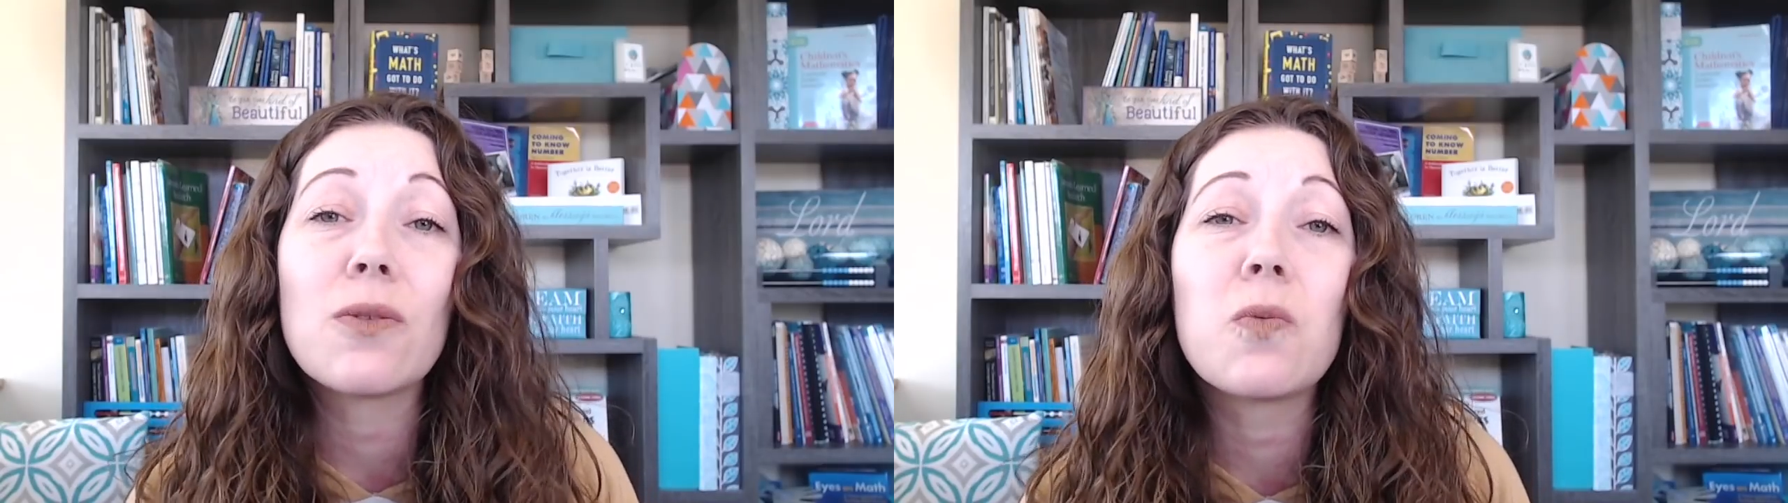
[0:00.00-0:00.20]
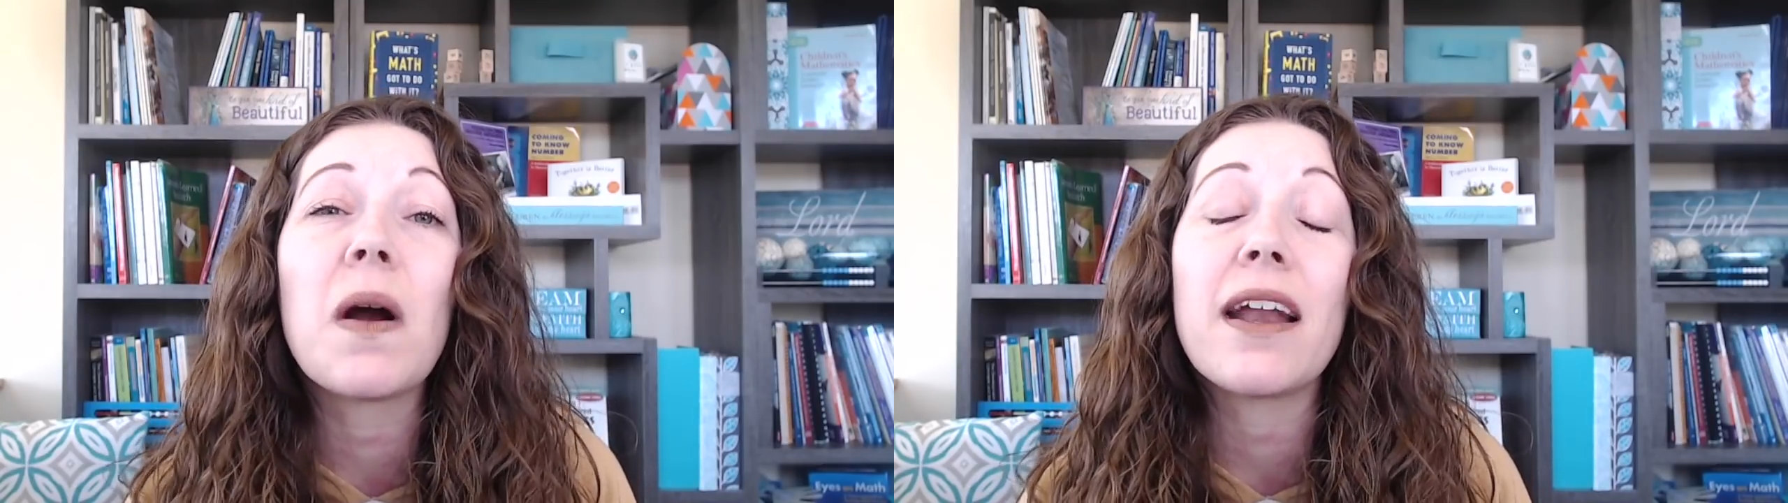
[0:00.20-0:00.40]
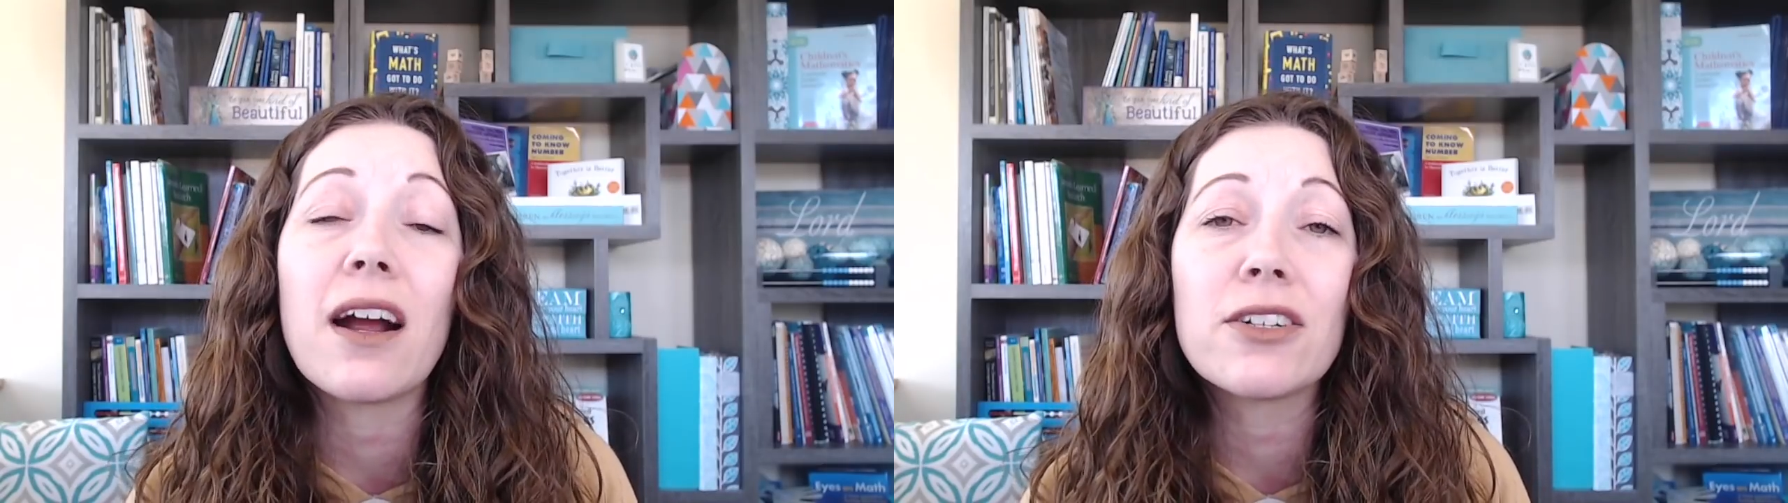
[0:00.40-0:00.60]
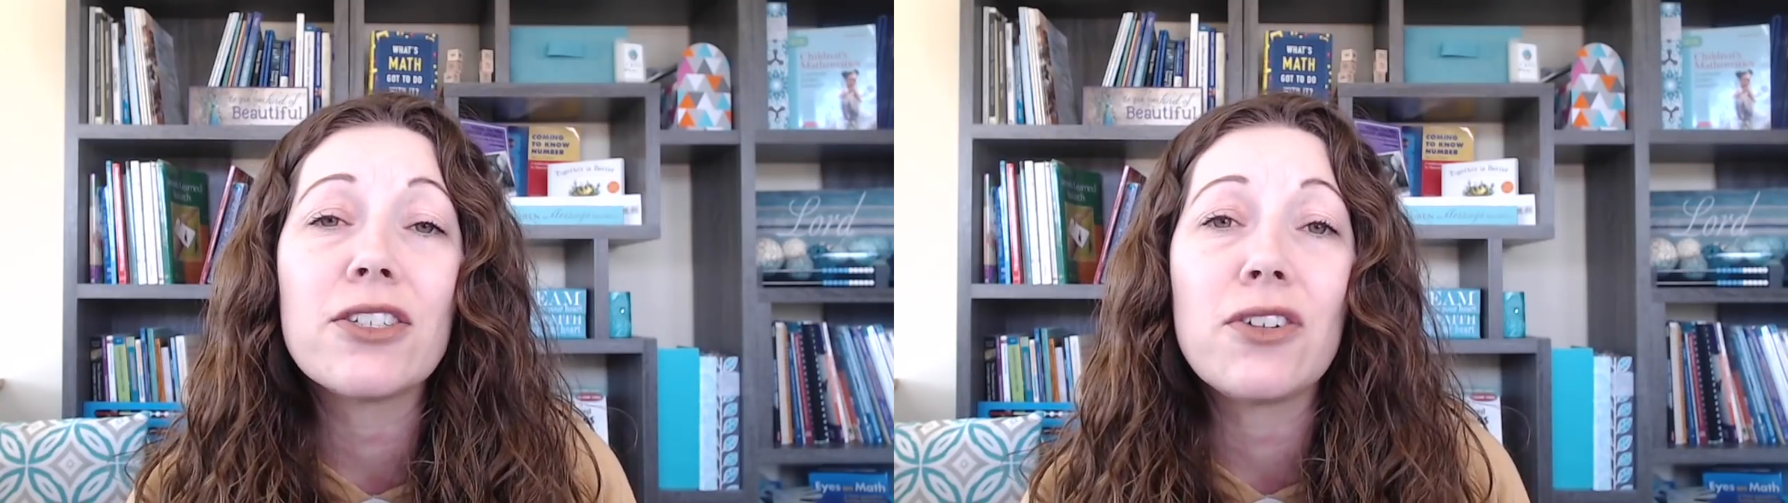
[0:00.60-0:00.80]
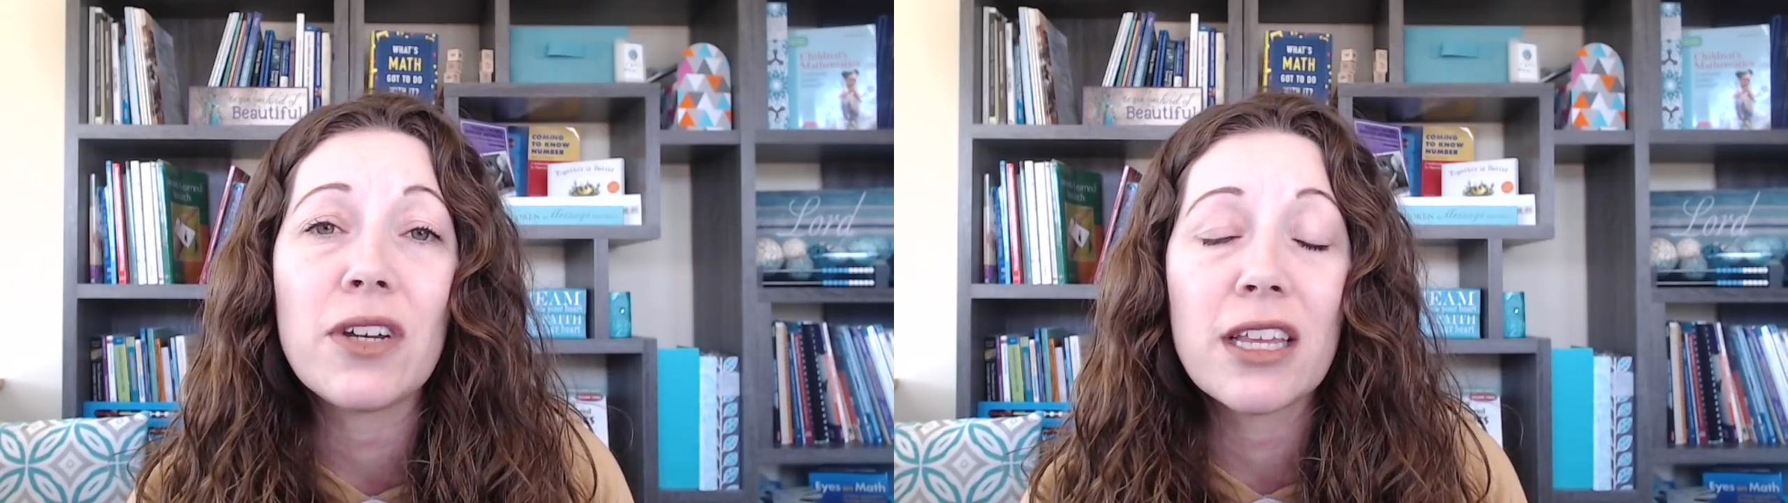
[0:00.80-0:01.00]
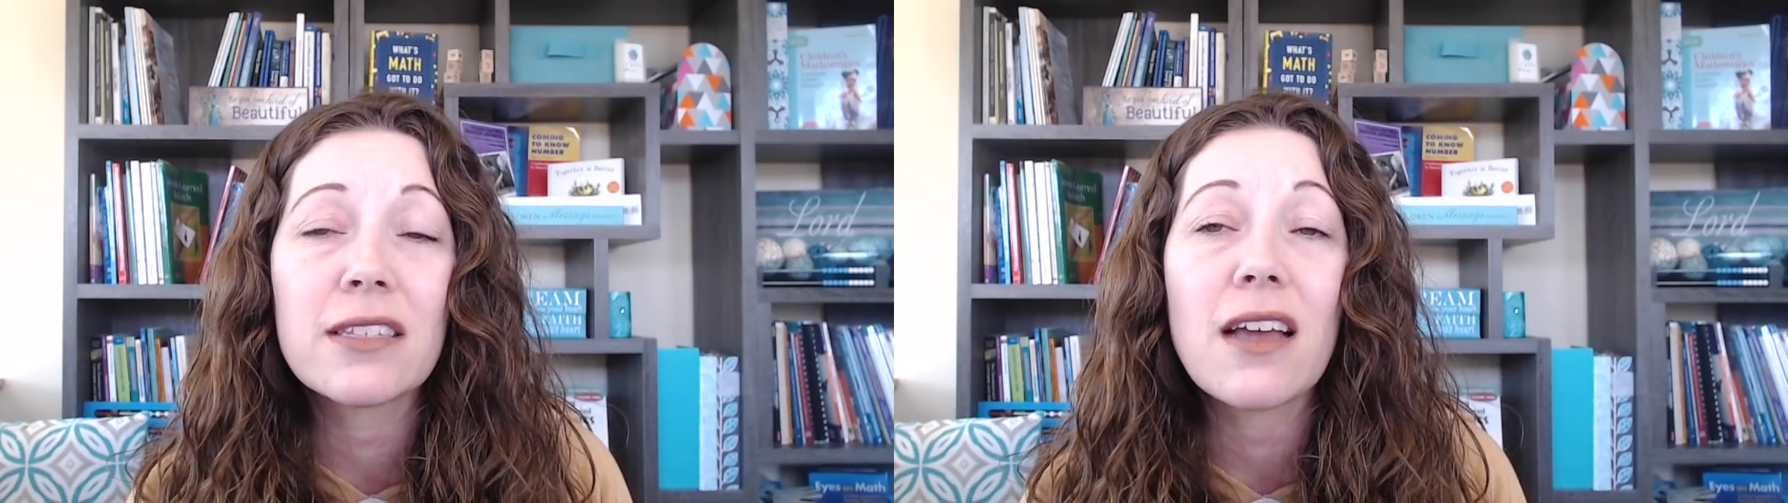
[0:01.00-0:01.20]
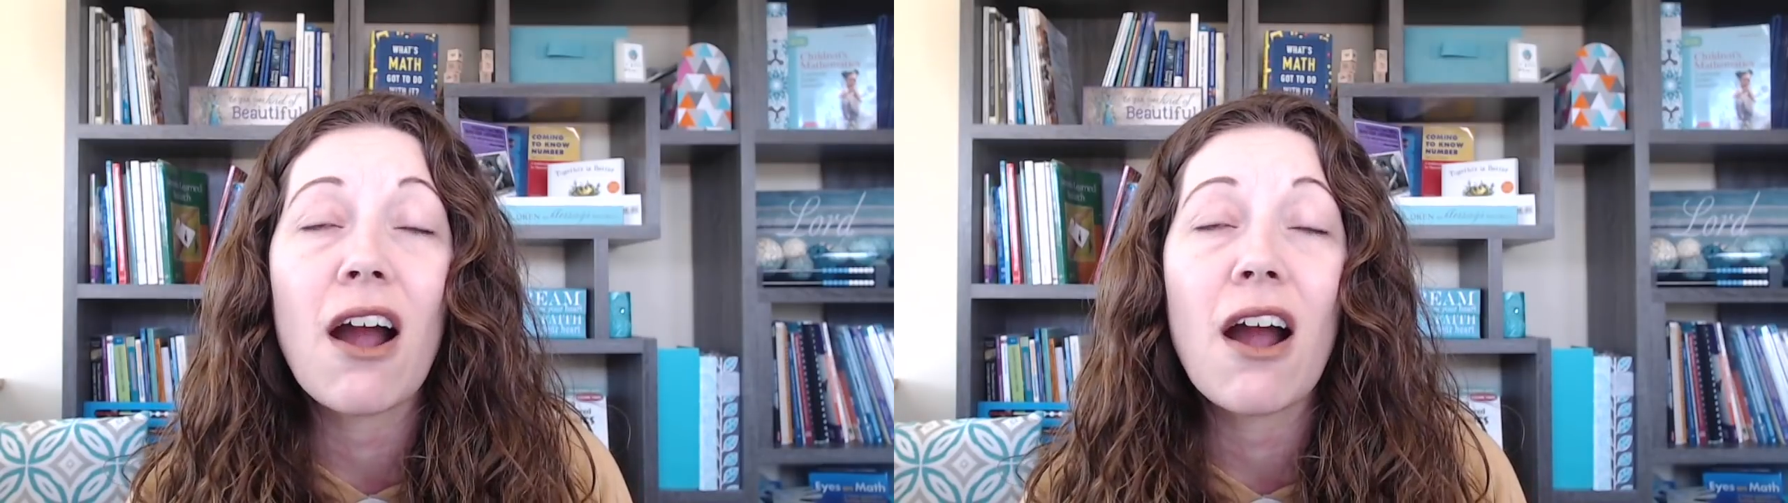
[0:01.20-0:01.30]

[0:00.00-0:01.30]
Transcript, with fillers: what our students